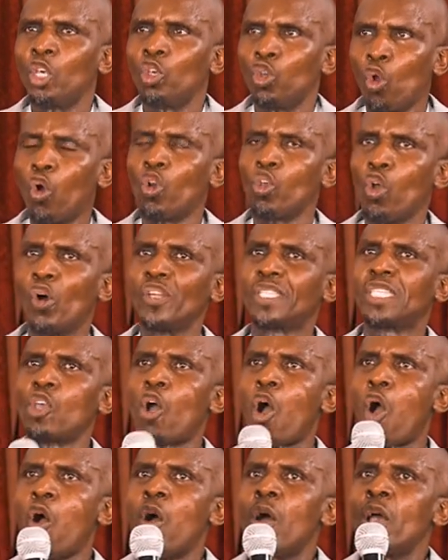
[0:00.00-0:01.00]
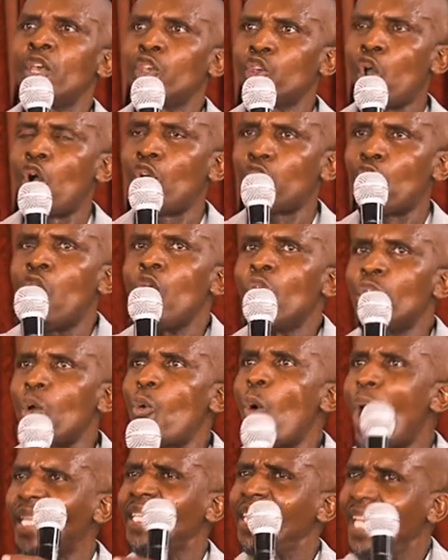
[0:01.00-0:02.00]
you will use your, your, your
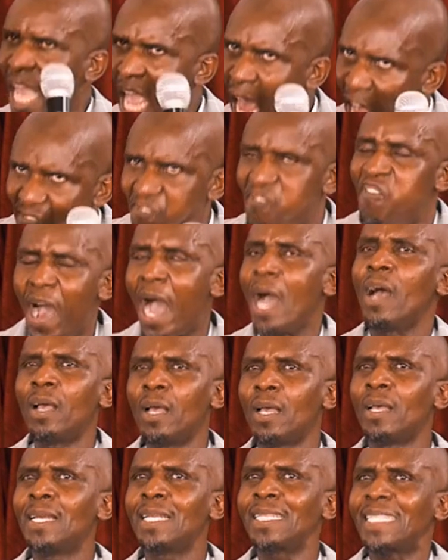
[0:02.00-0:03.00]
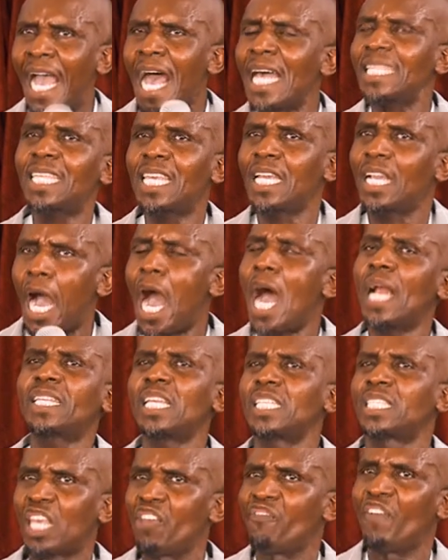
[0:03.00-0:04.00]
whatever task God
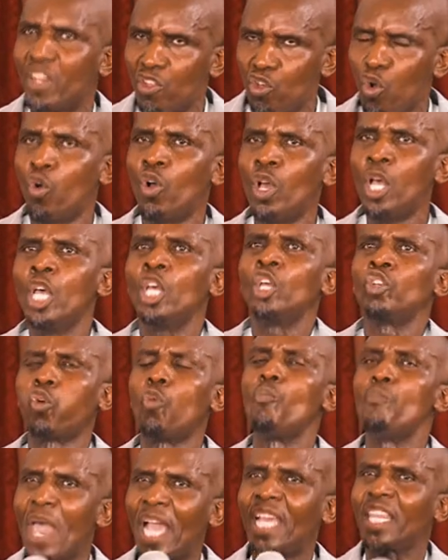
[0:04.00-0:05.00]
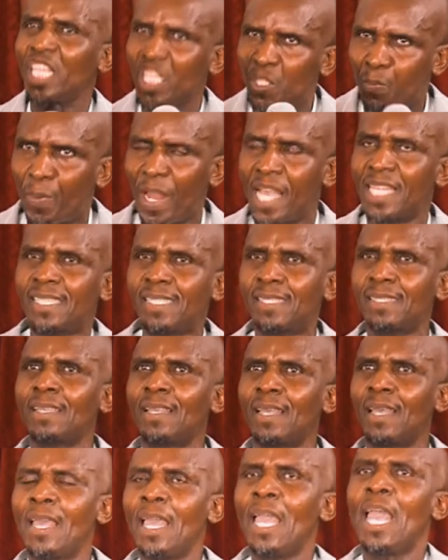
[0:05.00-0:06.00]
has given you to make this place
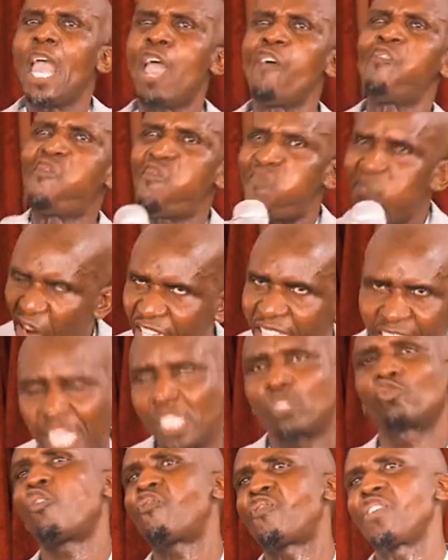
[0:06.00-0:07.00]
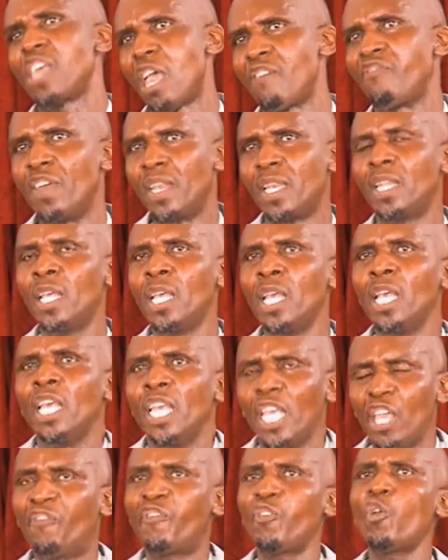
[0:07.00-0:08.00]
a foretaste of heaven.
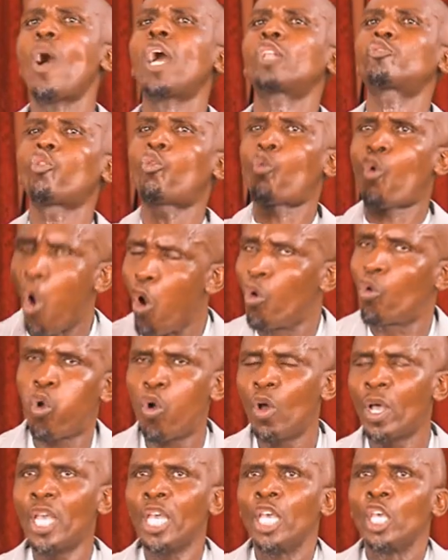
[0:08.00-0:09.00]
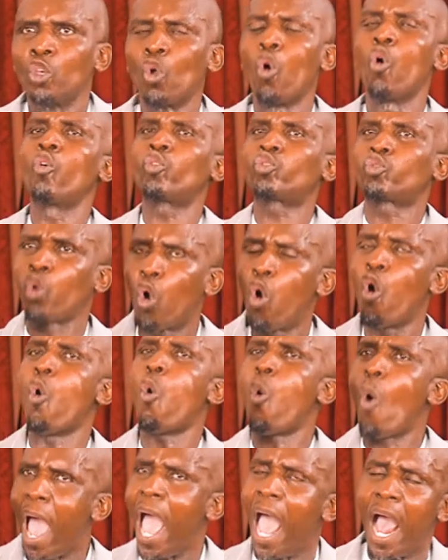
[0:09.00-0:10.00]
If you are to cook, you
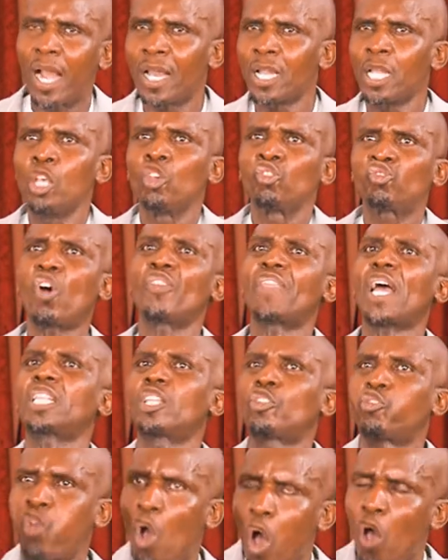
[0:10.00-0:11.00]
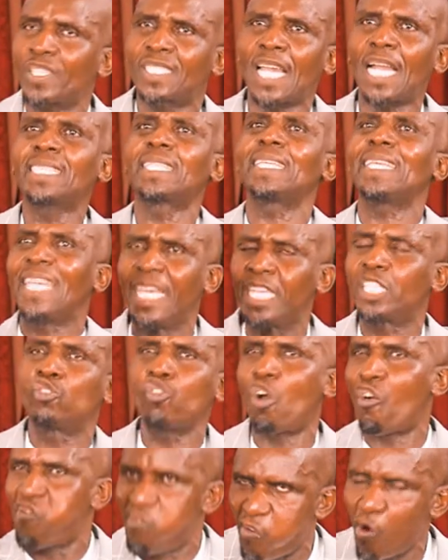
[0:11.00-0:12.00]
do well so that those that eat
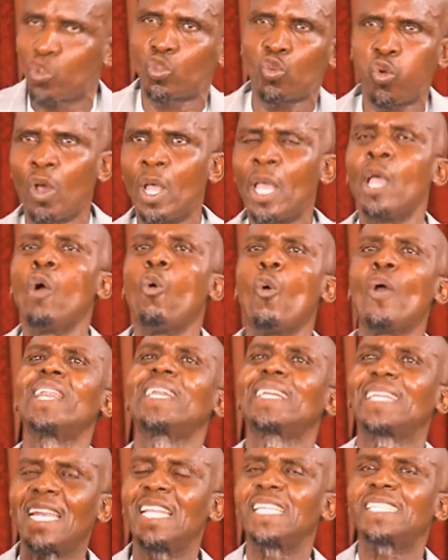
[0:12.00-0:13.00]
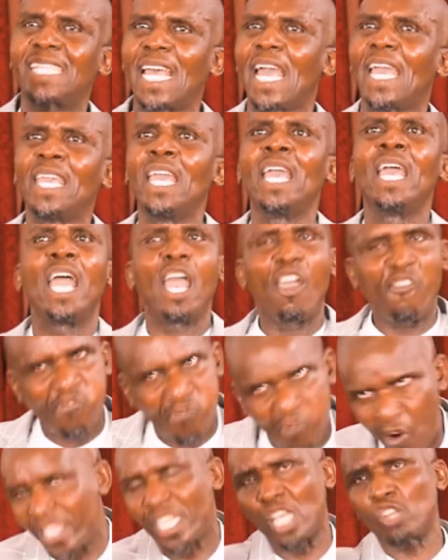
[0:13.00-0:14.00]
your food will really say a
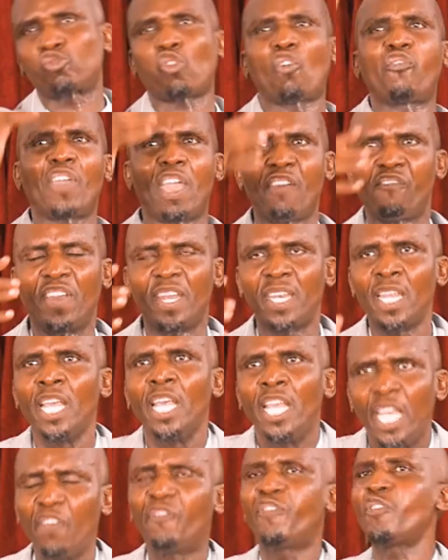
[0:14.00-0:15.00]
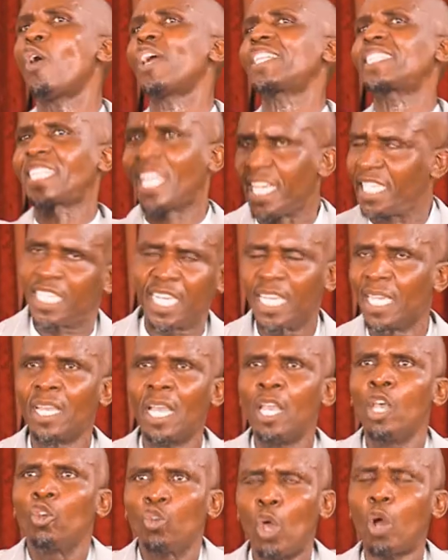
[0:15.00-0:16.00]
foretaste of heaven. If you are teaching,
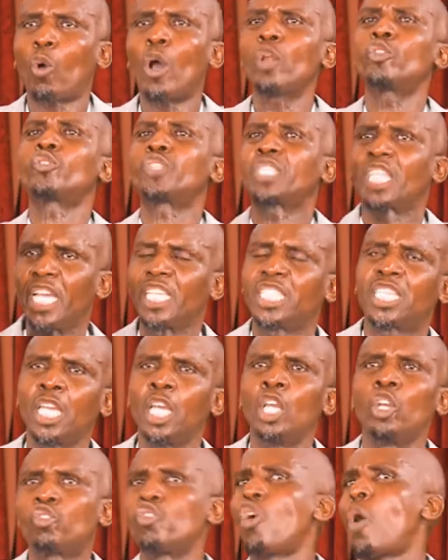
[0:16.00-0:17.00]
you are going to teach to